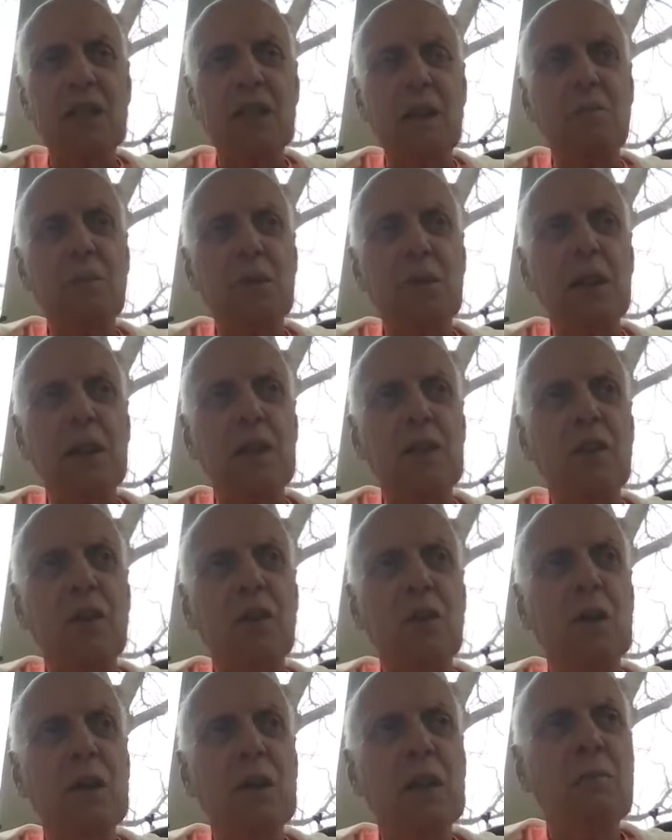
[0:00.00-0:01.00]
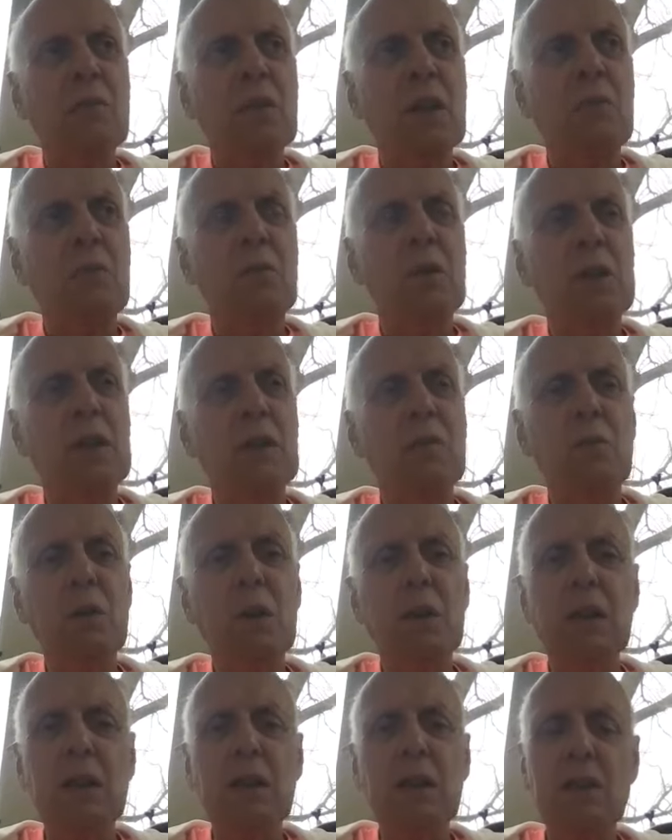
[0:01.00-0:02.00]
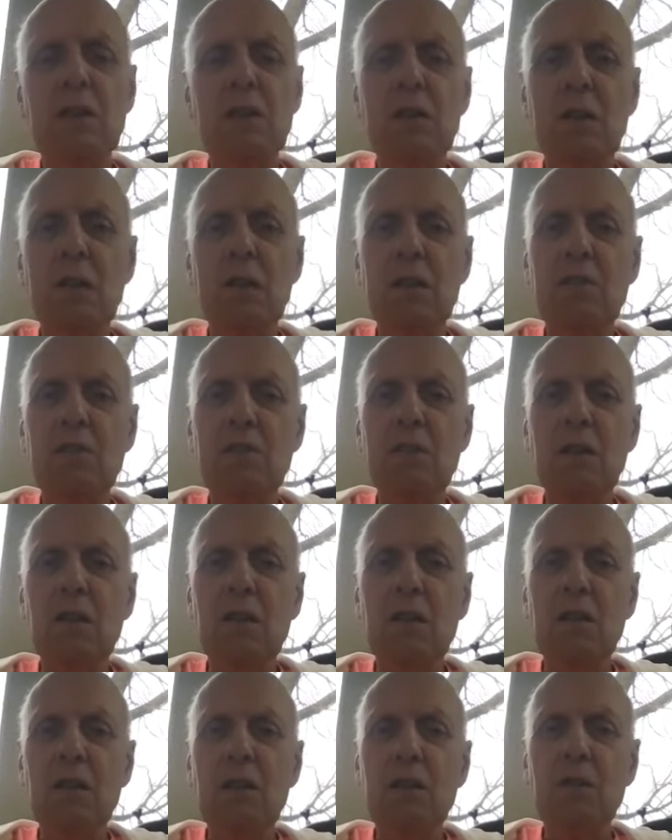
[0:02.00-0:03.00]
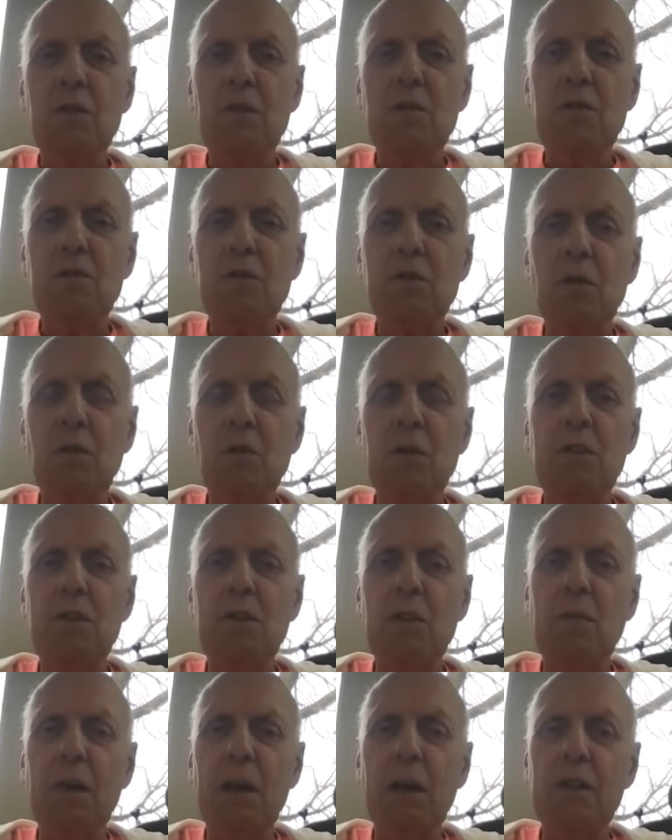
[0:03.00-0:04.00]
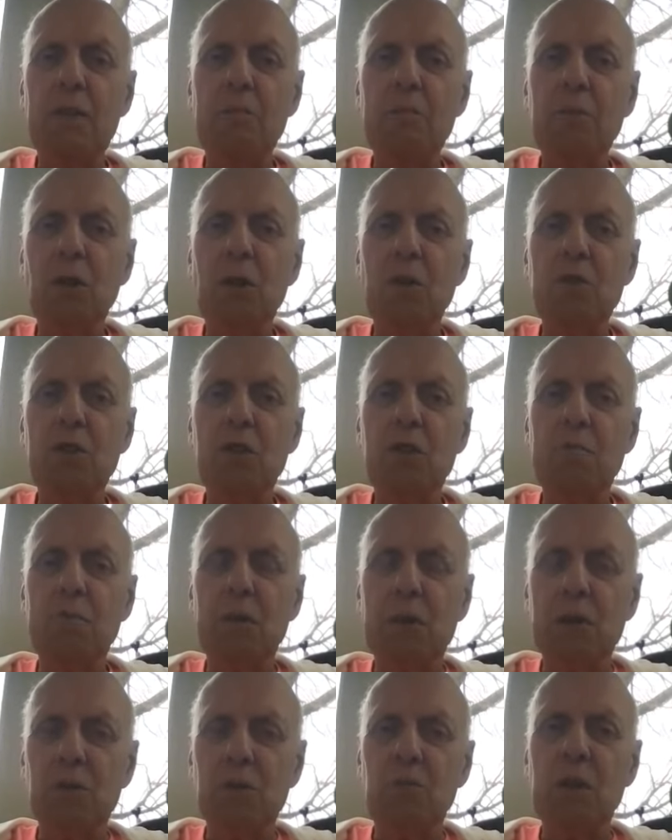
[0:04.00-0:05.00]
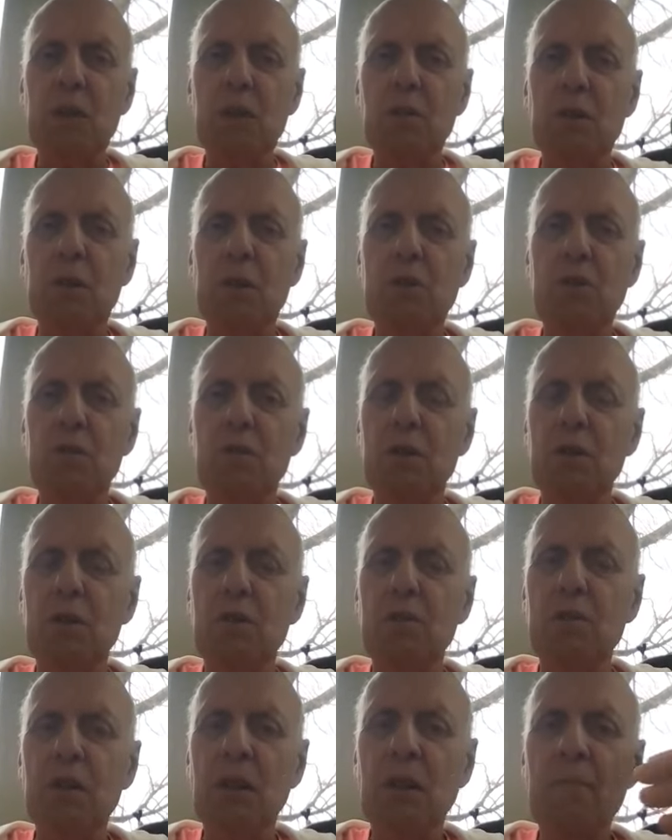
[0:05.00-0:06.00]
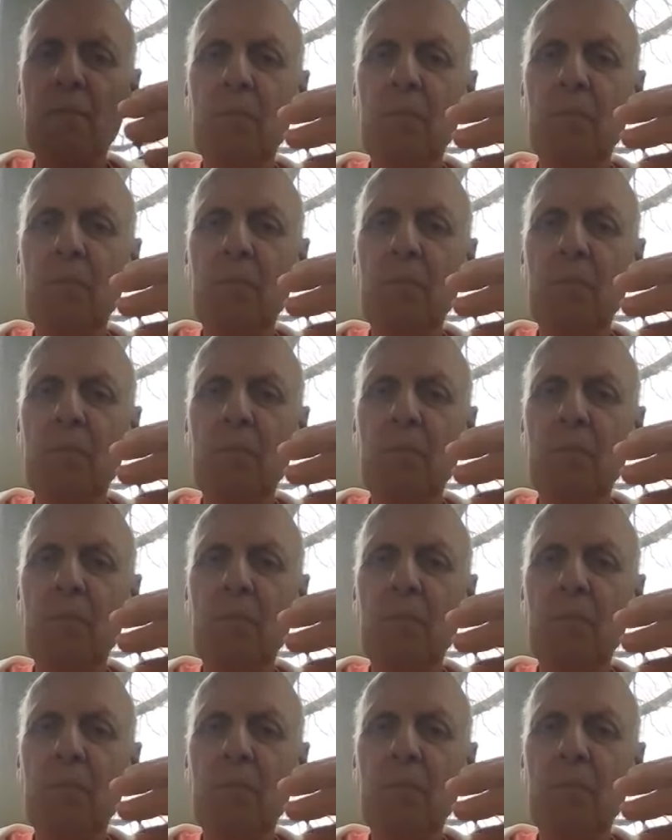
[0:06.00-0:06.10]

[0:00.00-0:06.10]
same thing, you know, we we get into these little stories about hypnosis, but the real issue is,